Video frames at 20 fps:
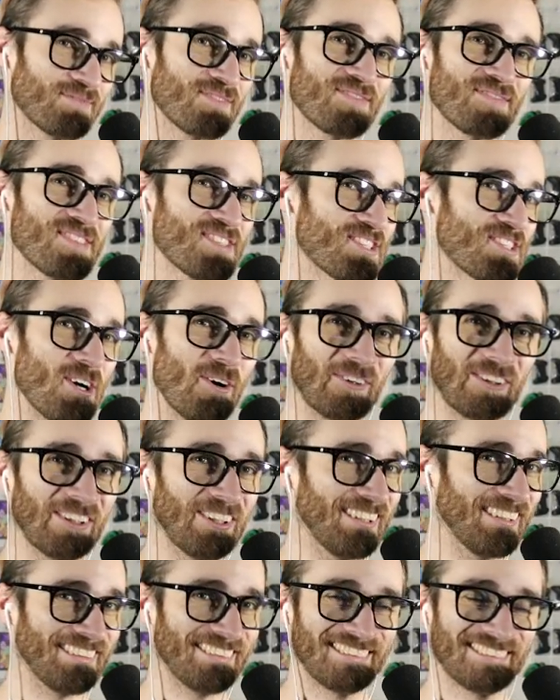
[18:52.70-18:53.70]
So
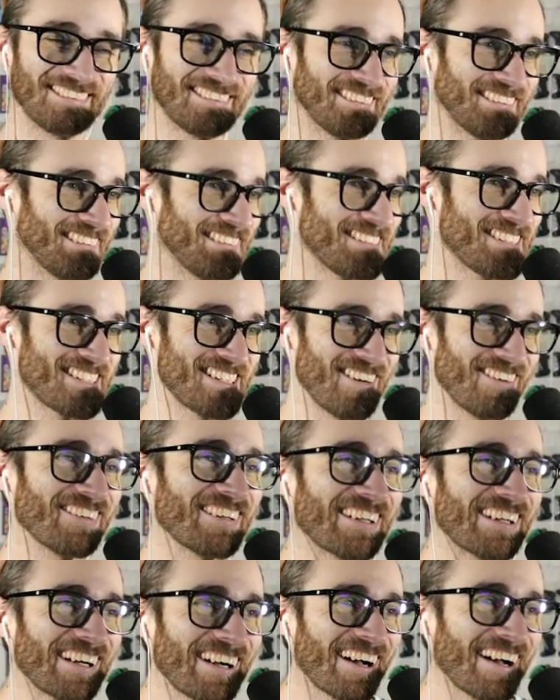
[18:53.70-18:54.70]
good. So
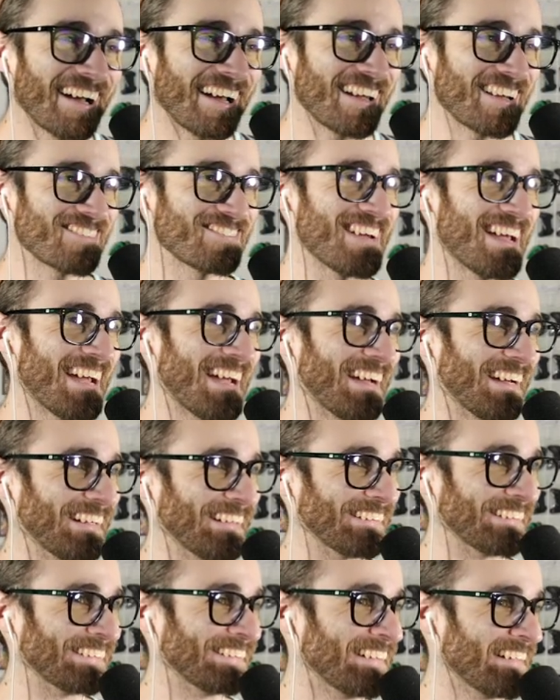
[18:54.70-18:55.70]
good,
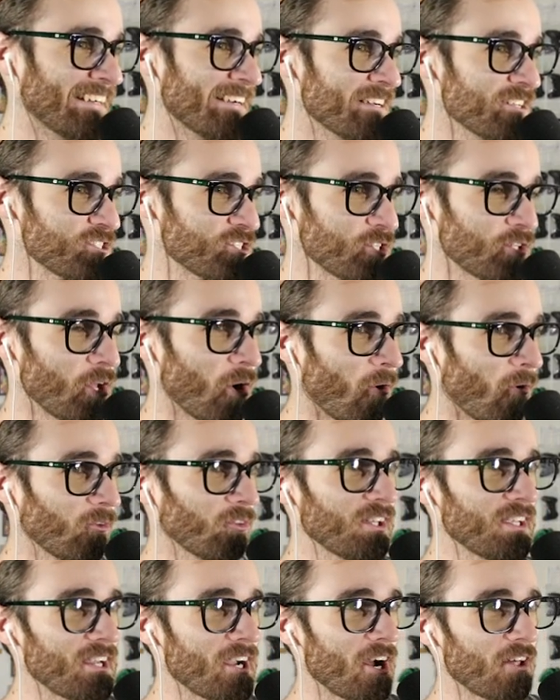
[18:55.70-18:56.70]
man! So the
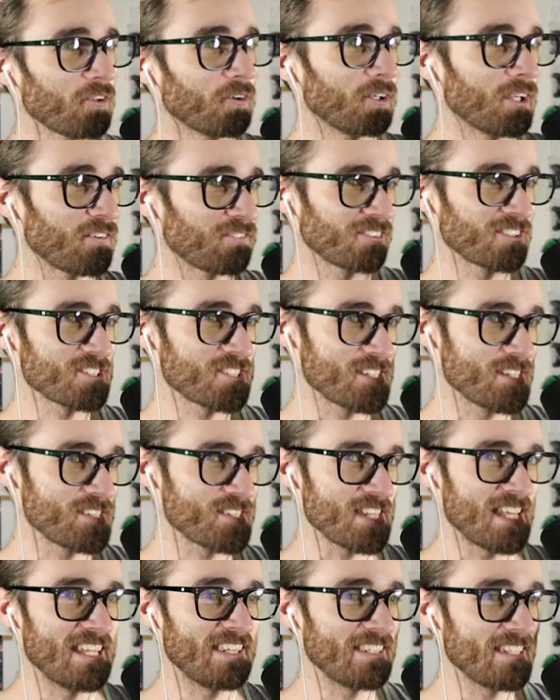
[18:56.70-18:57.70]
only other differences
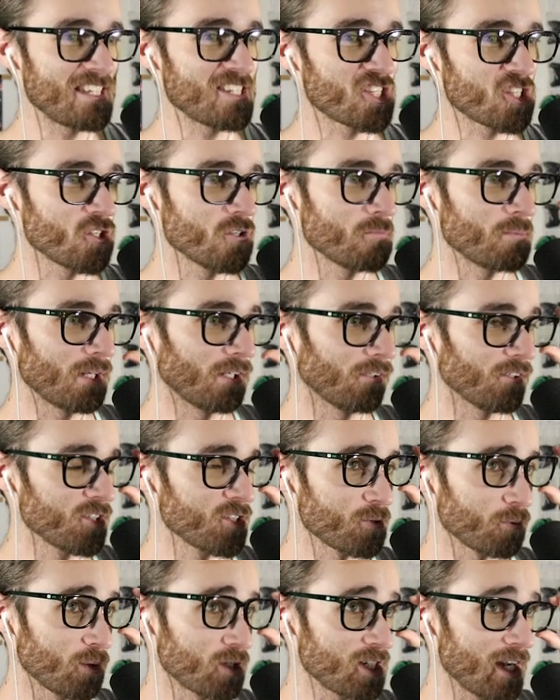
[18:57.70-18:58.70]
in these two
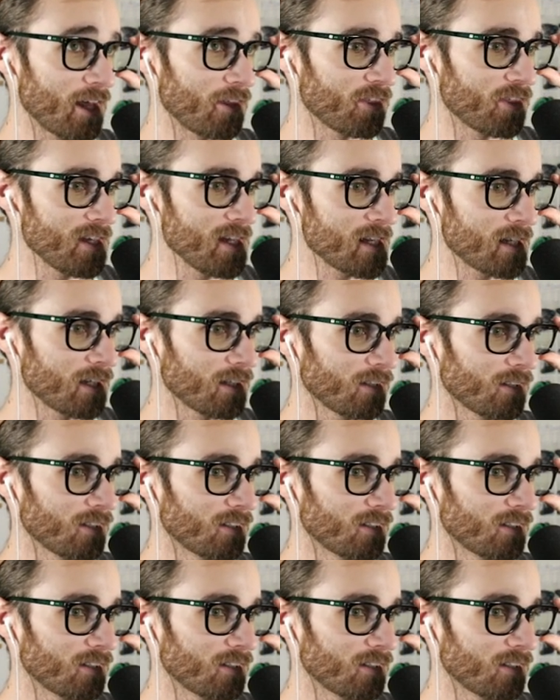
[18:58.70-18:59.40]
builds, which I think